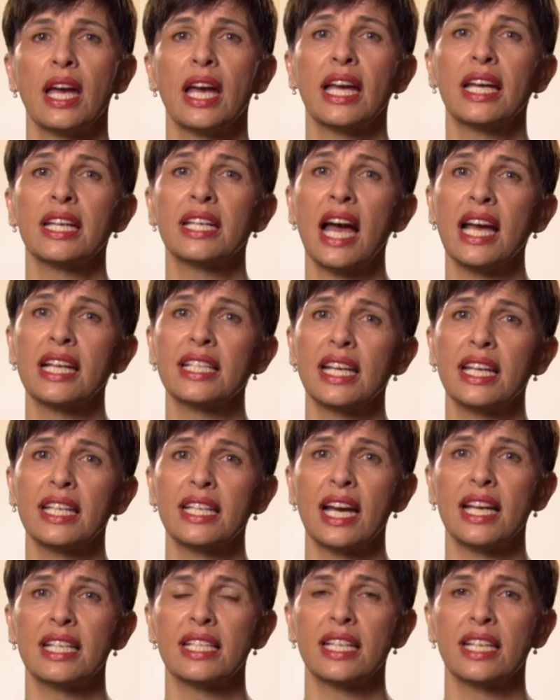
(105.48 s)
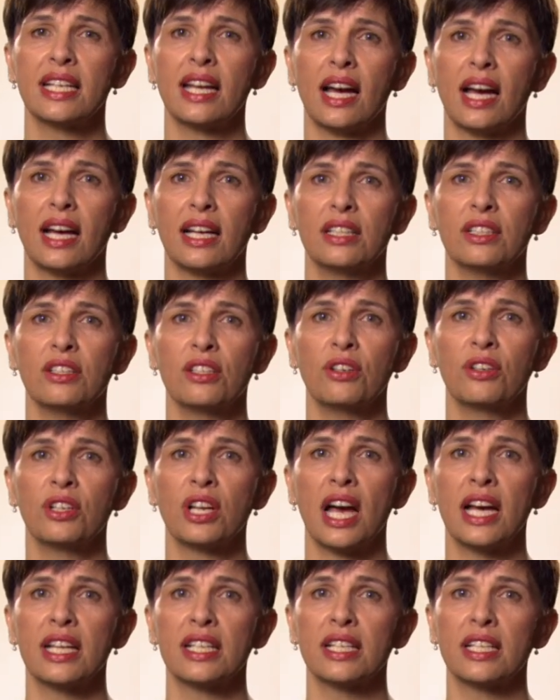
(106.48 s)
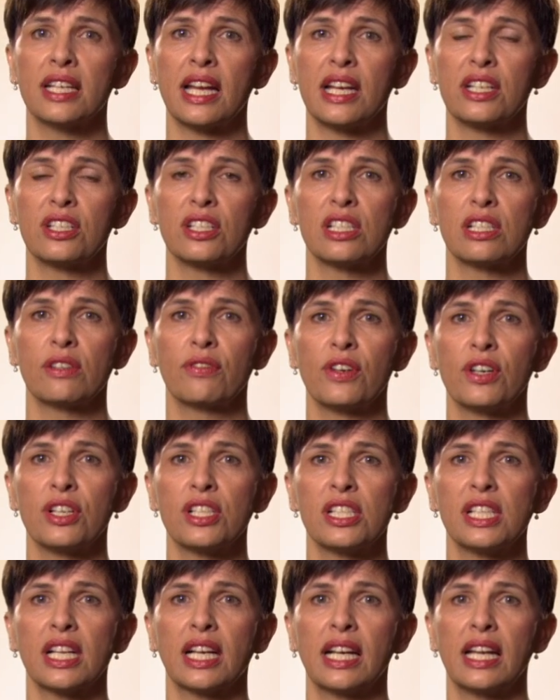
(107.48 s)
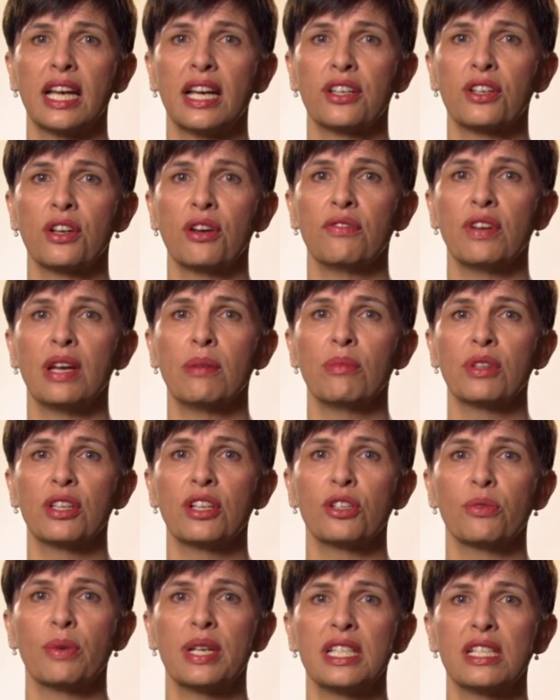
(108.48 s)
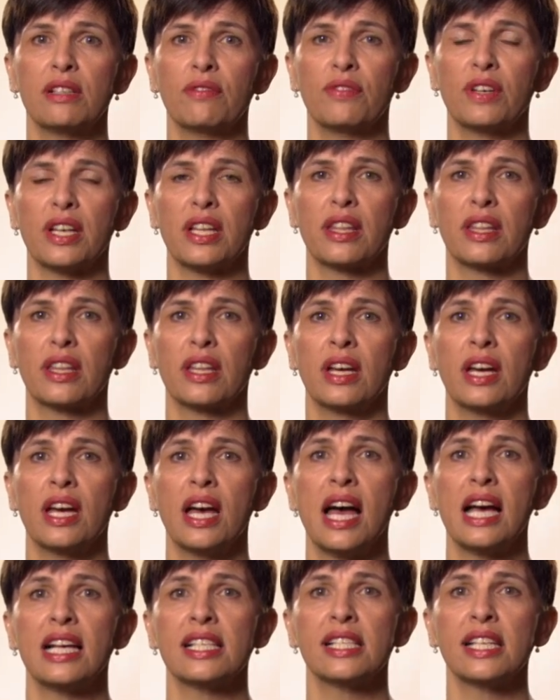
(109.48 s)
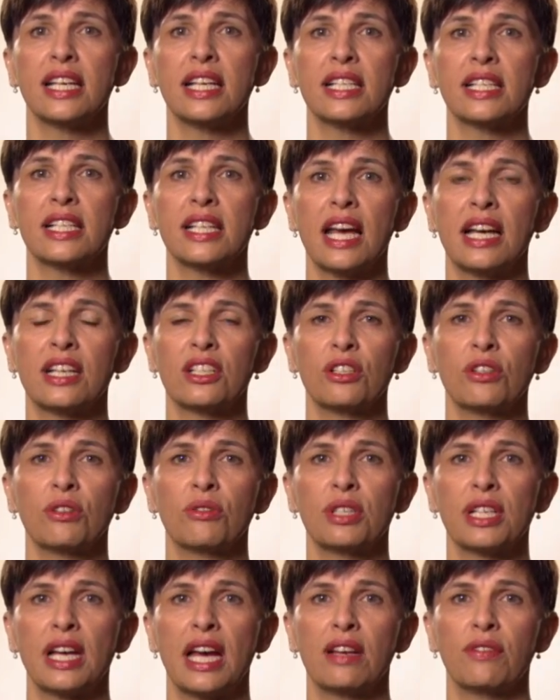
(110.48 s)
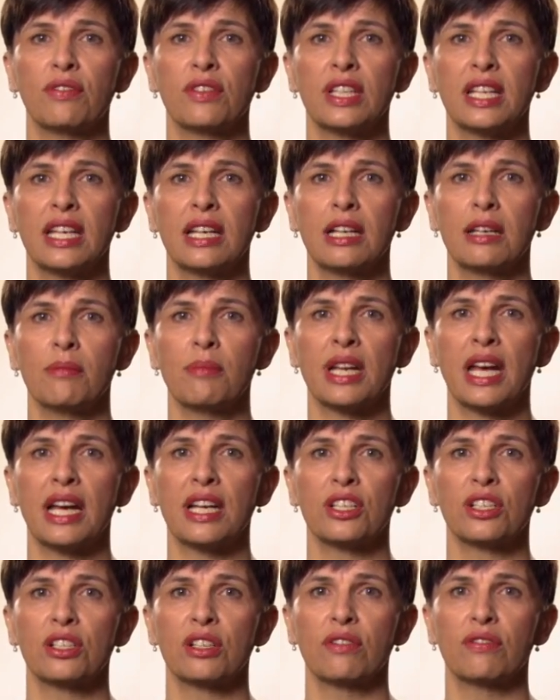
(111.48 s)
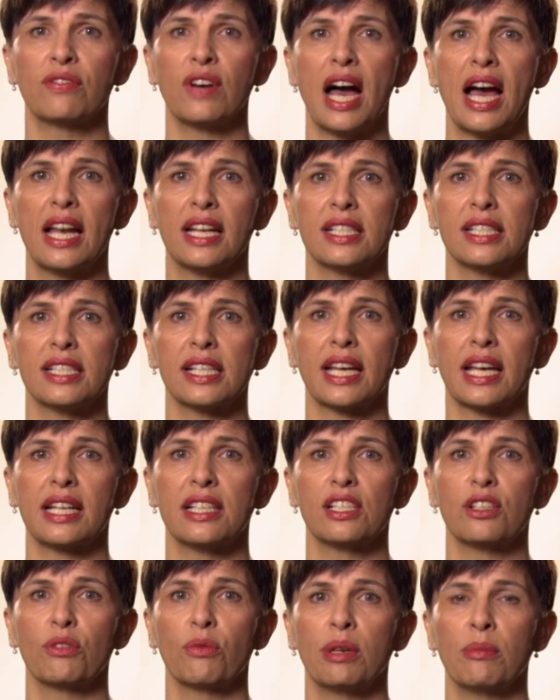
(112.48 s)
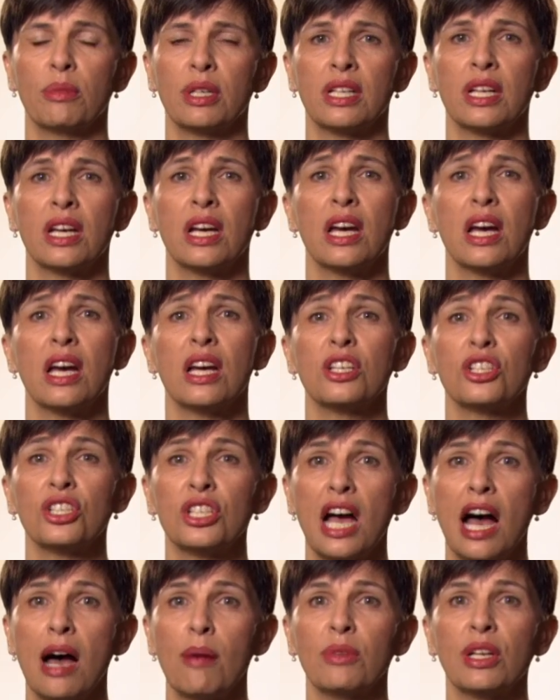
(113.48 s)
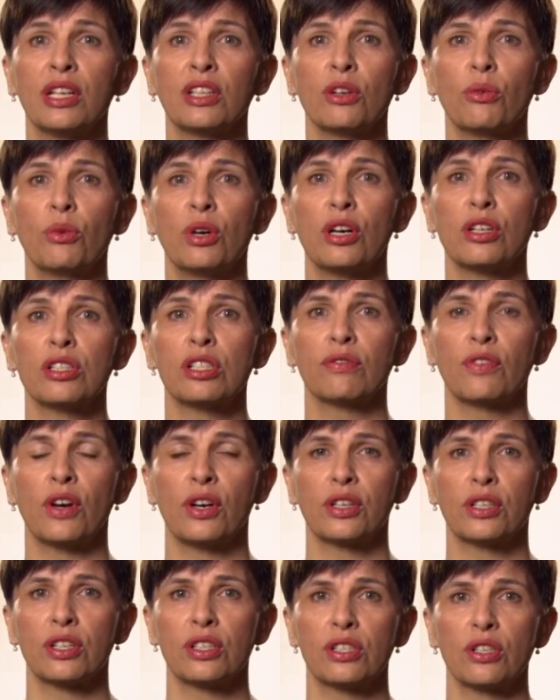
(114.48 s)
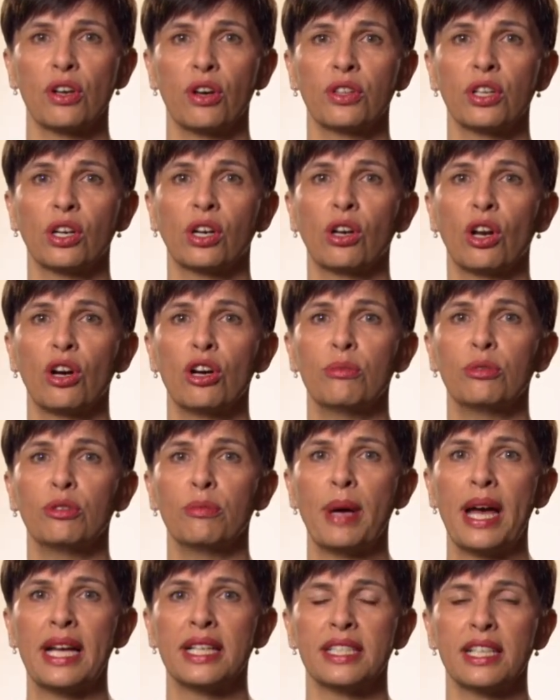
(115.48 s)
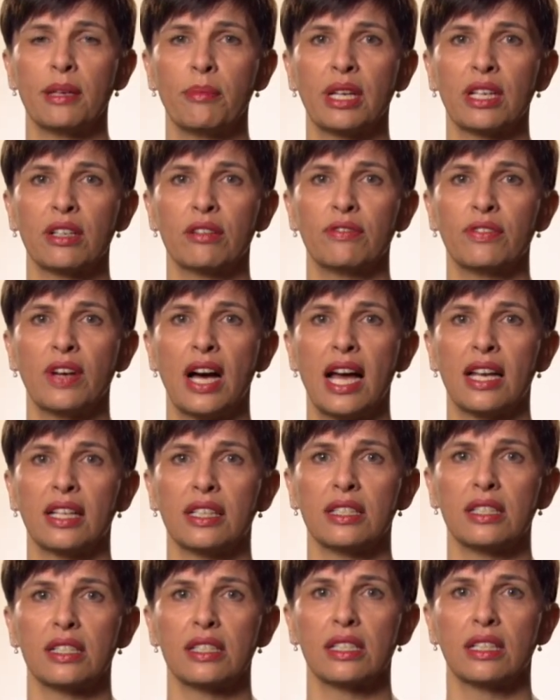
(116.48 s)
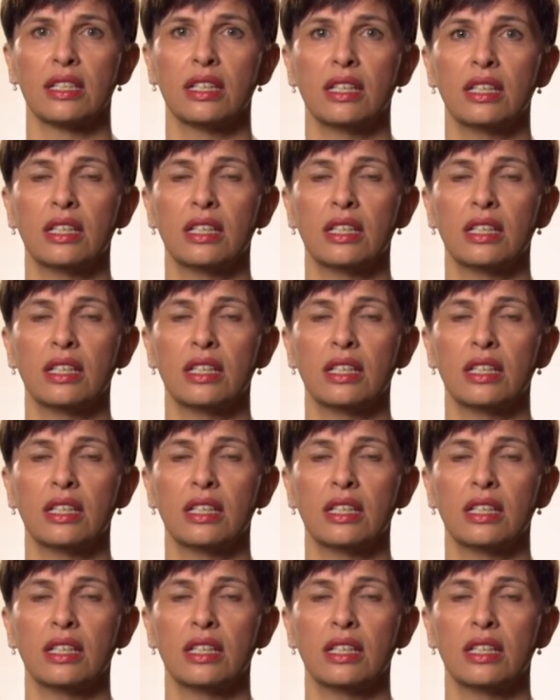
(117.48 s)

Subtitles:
In 1999, the United Nations first declared November the 25th as the International Day for the Elimination of Violence Against Women, sharpening the world's focus on the global pandemic of violence.